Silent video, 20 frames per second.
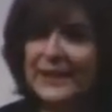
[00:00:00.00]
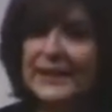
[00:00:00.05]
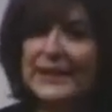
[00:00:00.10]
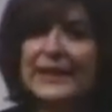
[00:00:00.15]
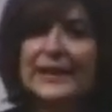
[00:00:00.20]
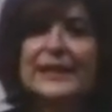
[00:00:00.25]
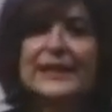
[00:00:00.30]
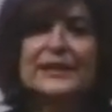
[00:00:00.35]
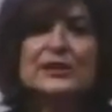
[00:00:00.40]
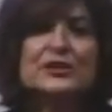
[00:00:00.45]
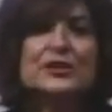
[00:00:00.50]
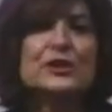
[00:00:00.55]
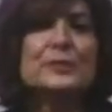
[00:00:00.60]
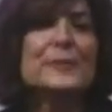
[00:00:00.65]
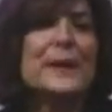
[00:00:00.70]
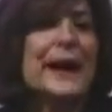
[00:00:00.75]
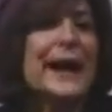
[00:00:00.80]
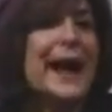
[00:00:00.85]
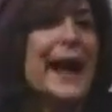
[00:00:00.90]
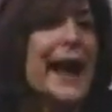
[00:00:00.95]
he took
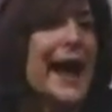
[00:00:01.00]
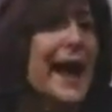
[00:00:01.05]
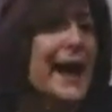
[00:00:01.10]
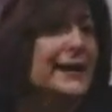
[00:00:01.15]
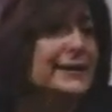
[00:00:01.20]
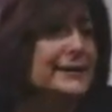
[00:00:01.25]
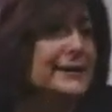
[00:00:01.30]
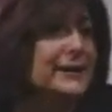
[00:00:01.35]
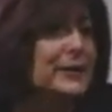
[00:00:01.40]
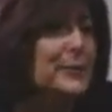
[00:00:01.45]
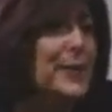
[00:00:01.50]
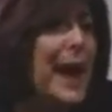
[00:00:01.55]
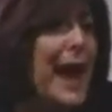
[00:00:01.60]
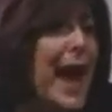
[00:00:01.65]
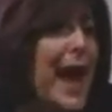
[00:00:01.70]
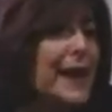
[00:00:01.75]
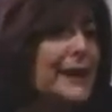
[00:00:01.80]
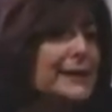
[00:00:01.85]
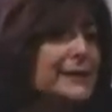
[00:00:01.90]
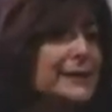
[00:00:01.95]
my hand, and he
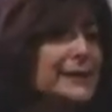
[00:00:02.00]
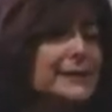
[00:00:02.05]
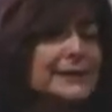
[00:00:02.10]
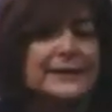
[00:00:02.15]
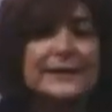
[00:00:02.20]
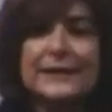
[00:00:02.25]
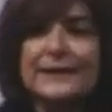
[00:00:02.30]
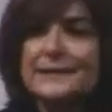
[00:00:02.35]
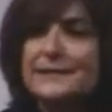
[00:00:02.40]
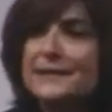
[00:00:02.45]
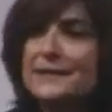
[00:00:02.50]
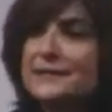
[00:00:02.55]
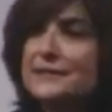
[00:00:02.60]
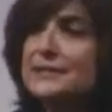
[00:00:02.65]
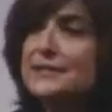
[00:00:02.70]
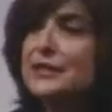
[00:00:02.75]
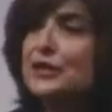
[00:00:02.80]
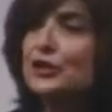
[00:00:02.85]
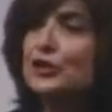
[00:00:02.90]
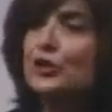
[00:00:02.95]
patted it, and he says,
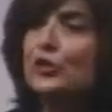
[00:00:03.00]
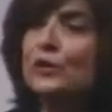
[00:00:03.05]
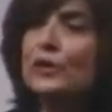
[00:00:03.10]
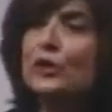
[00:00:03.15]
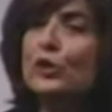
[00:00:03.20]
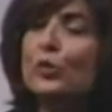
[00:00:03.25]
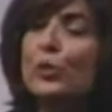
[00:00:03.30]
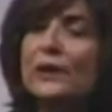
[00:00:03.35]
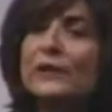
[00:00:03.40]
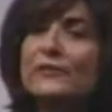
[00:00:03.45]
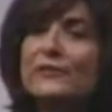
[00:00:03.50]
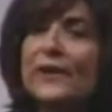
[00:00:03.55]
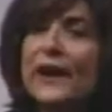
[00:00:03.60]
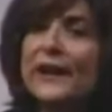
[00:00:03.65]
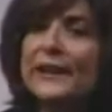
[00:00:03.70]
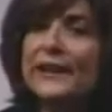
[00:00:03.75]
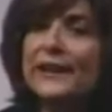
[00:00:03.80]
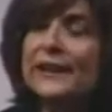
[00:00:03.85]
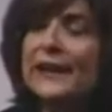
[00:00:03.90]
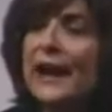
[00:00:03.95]
"Dear, you can quit
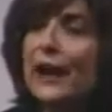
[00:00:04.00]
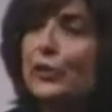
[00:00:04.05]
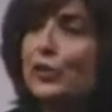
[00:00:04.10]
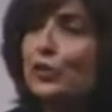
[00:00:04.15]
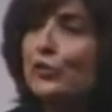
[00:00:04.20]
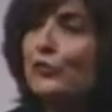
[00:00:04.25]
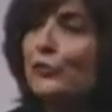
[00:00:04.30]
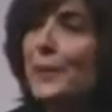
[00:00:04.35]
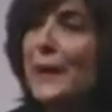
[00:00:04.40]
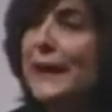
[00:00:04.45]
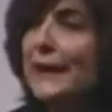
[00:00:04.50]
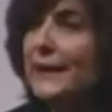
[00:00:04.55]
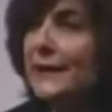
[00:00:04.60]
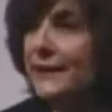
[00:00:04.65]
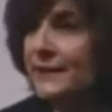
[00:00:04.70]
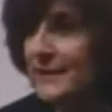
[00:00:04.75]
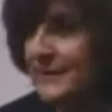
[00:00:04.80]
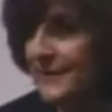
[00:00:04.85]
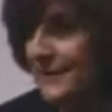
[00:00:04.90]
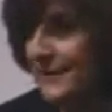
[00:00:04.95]
fighting now. You've made
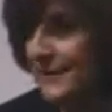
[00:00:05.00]
it."